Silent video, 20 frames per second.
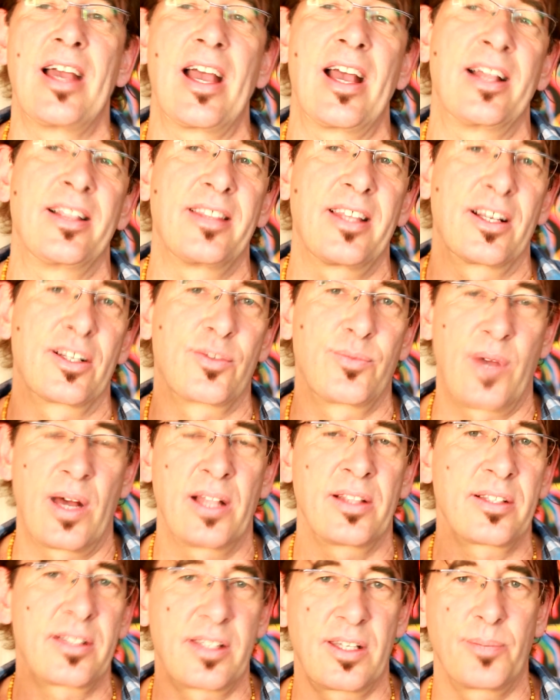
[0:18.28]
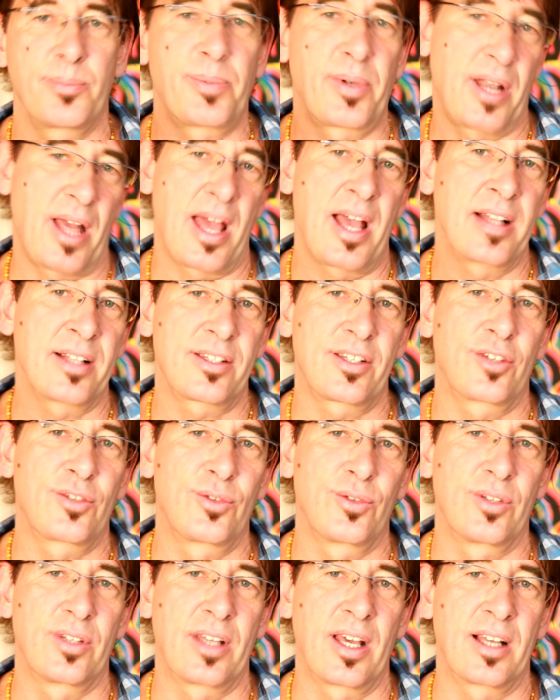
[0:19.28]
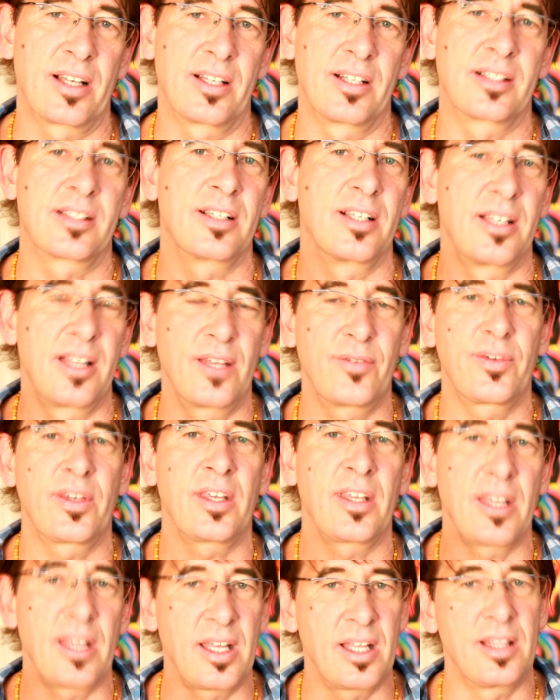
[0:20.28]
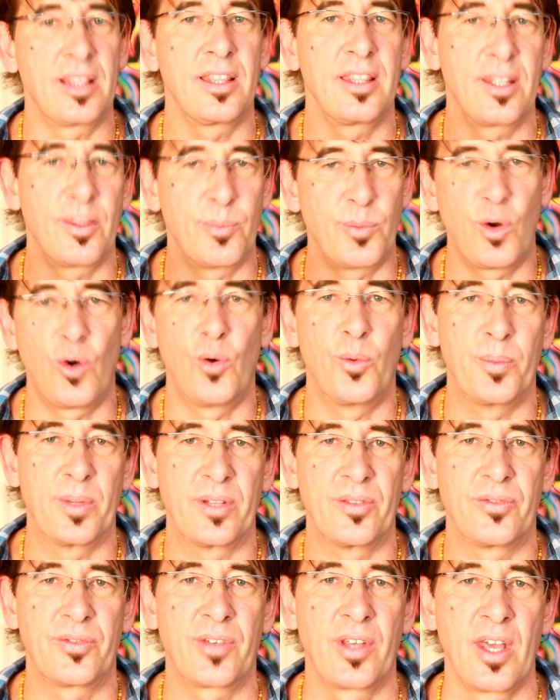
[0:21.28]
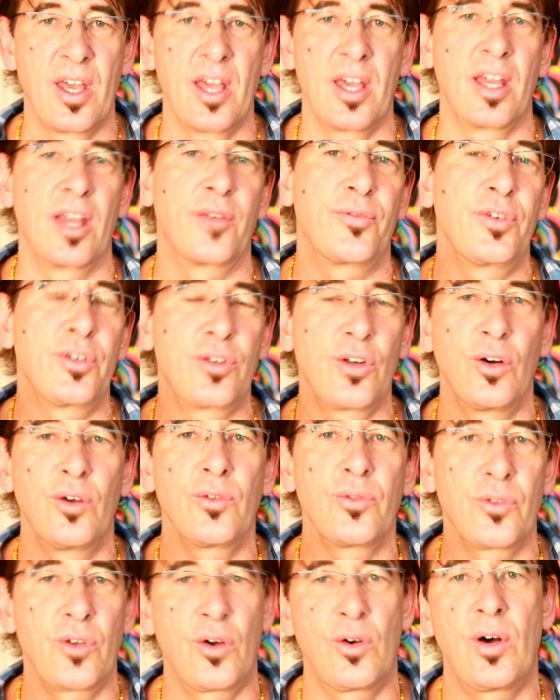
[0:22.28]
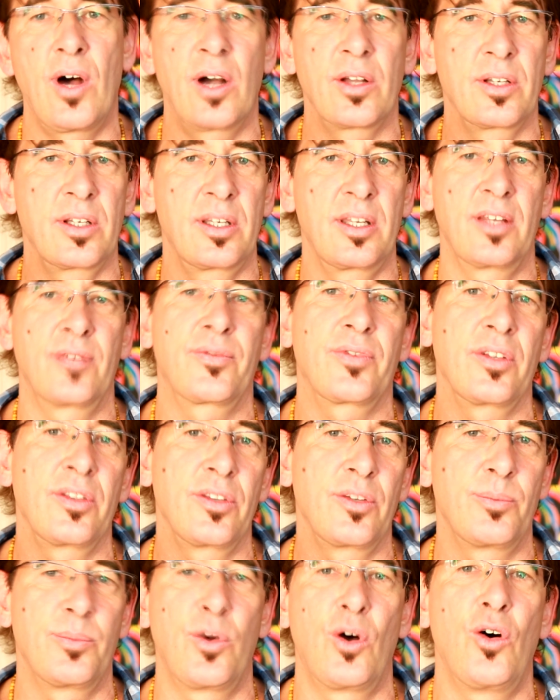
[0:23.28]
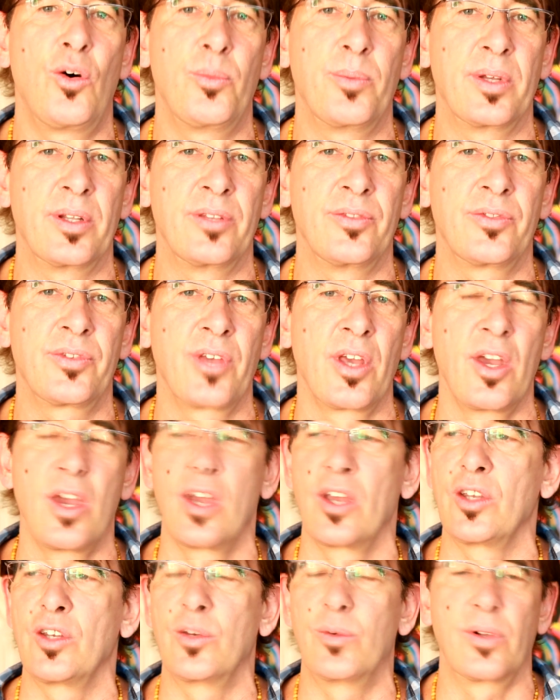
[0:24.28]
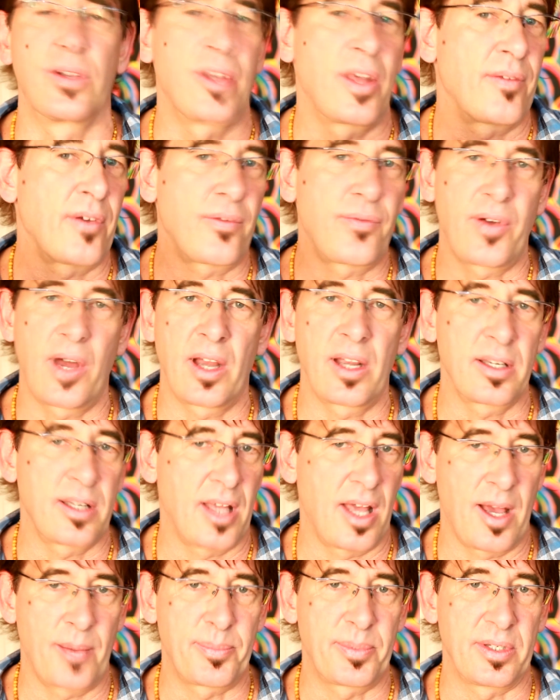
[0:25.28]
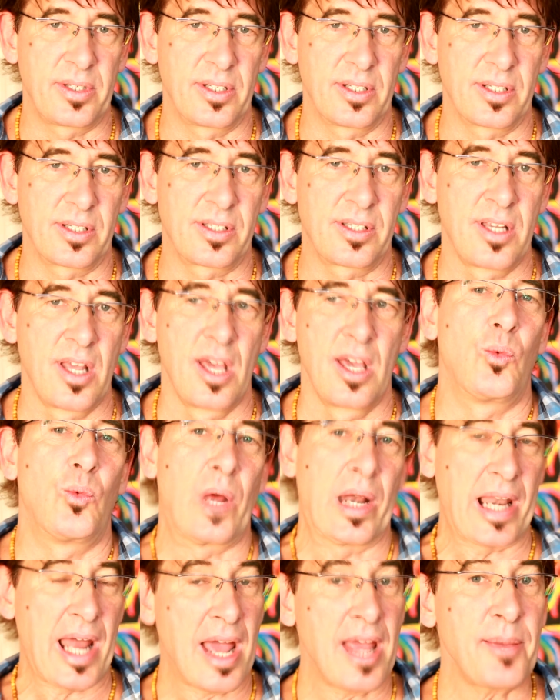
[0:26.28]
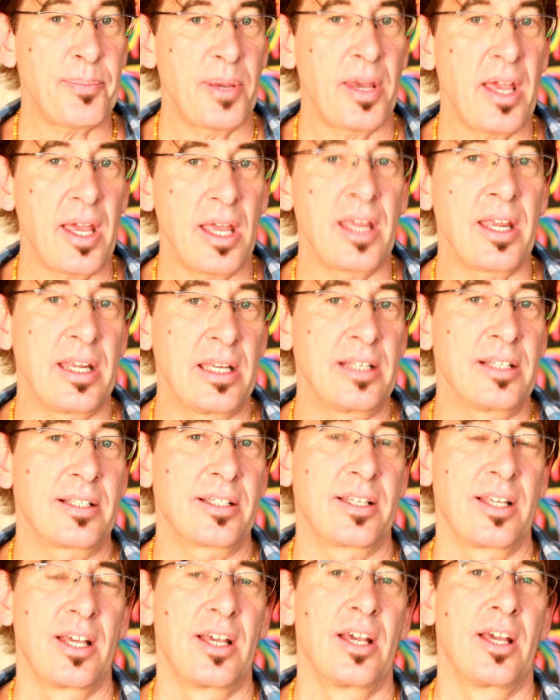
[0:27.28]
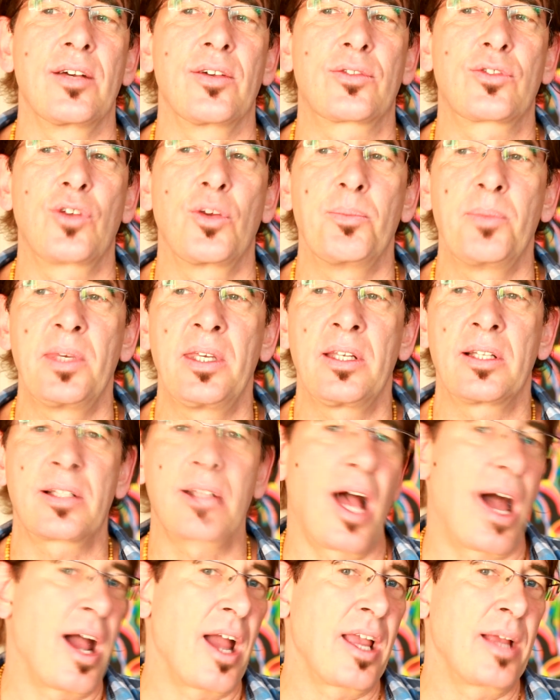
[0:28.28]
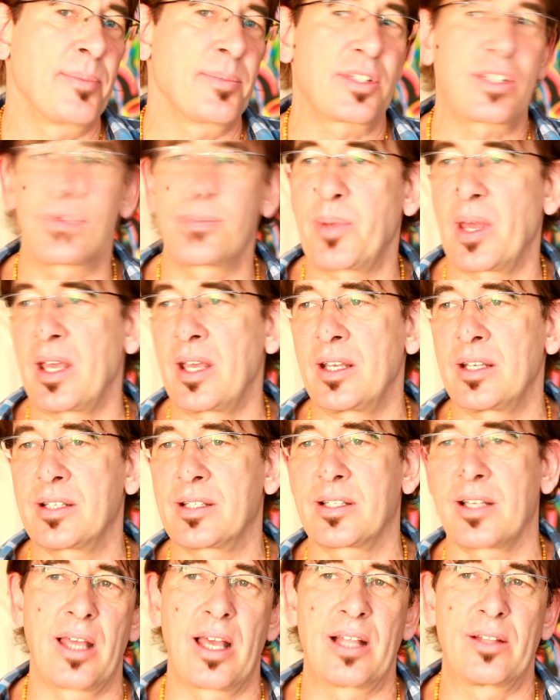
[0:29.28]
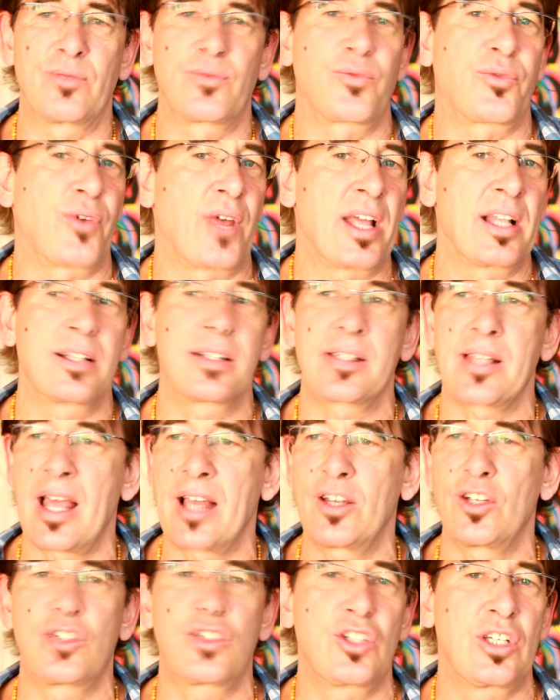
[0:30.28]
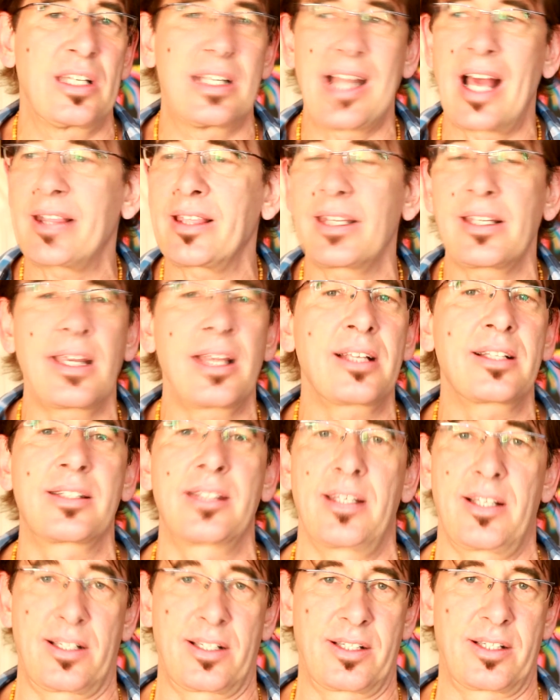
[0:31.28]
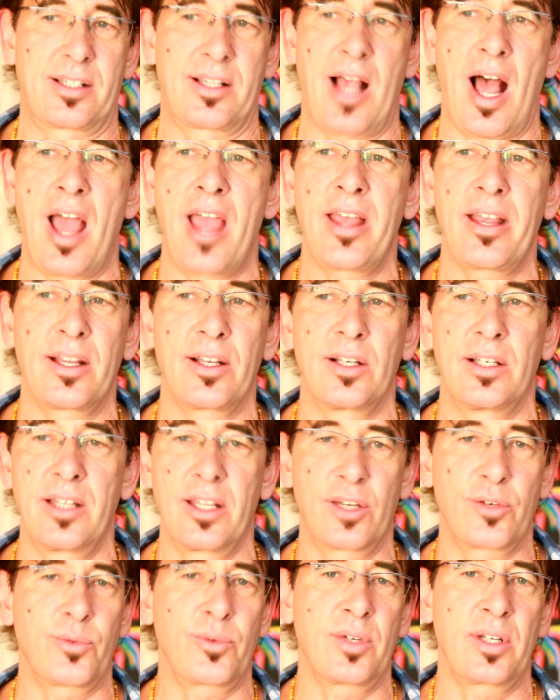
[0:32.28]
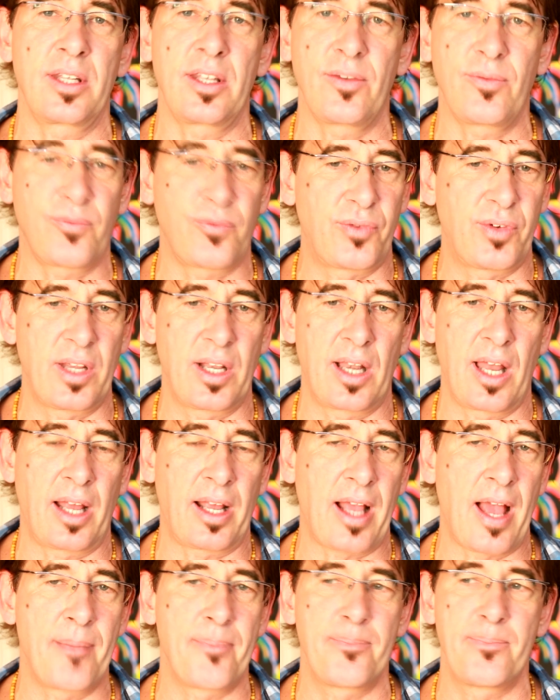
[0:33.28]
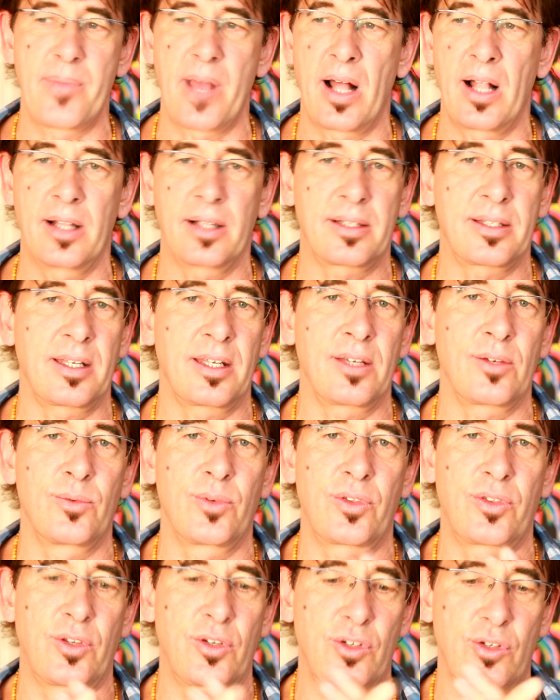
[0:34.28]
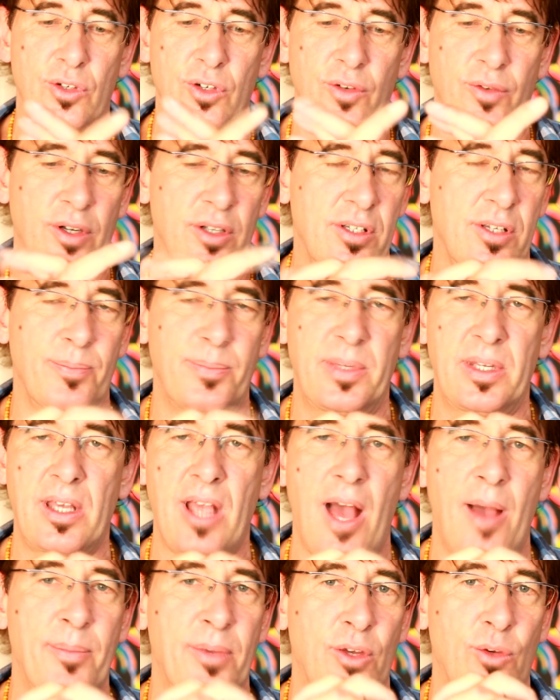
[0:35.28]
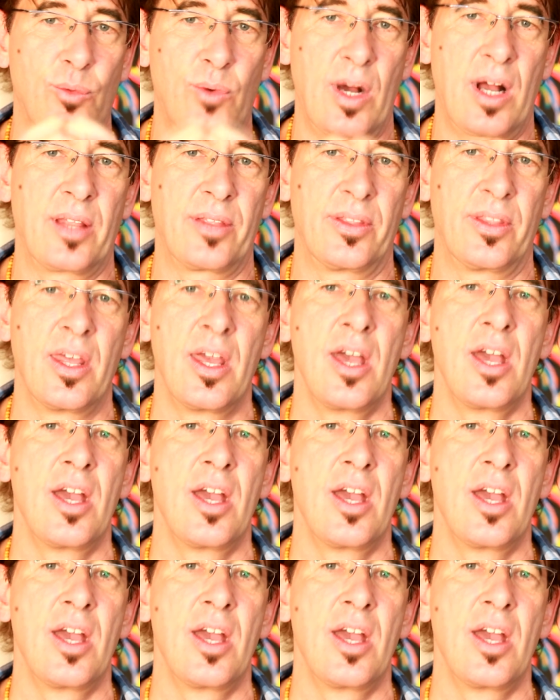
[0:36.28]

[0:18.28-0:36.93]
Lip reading: And there's one simple answer to that. It's living in the moment. If you don't know how to live in the moment, you will never find happiness. When I paint, to me, time, space, and friends, energy, nothing exists. I literally feel like I'm melting with the universe and becoming one,